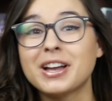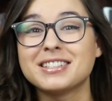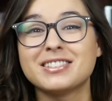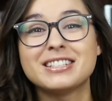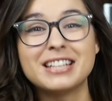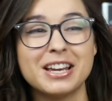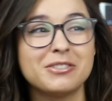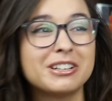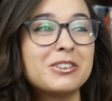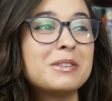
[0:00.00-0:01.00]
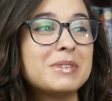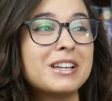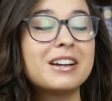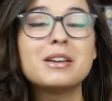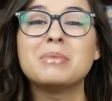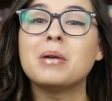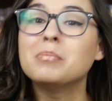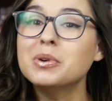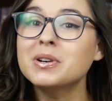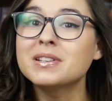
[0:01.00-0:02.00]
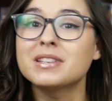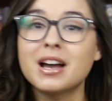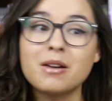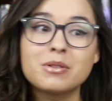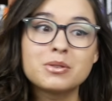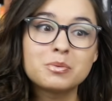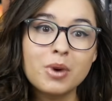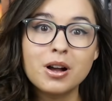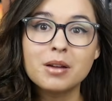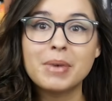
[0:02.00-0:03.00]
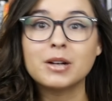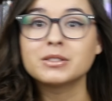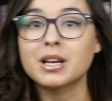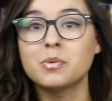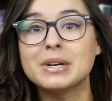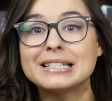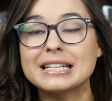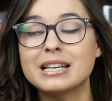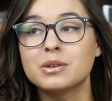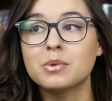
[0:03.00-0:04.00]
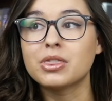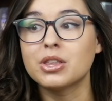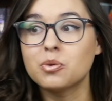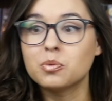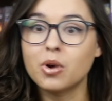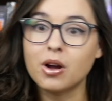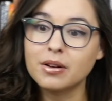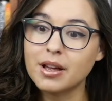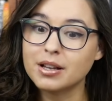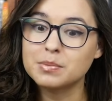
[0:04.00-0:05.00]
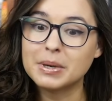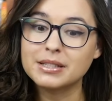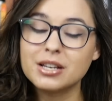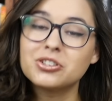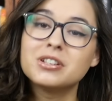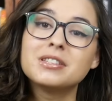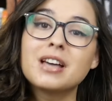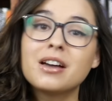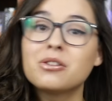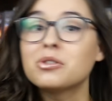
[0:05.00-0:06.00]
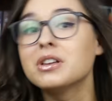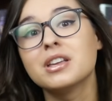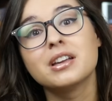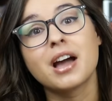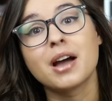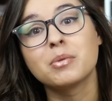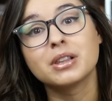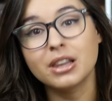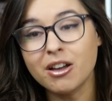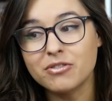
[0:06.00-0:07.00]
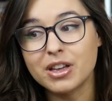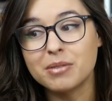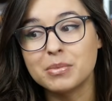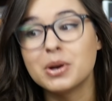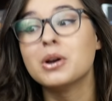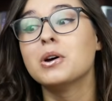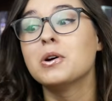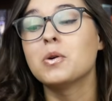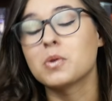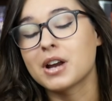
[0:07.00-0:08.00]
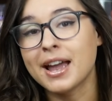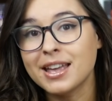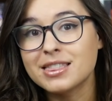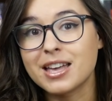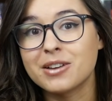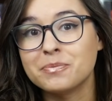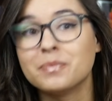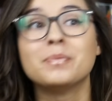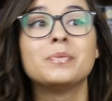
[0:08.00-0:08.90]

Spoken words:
so today we are going to be talking about books I was wrong about. I went in with the wrong expectations, either thinking I would love them or hate them,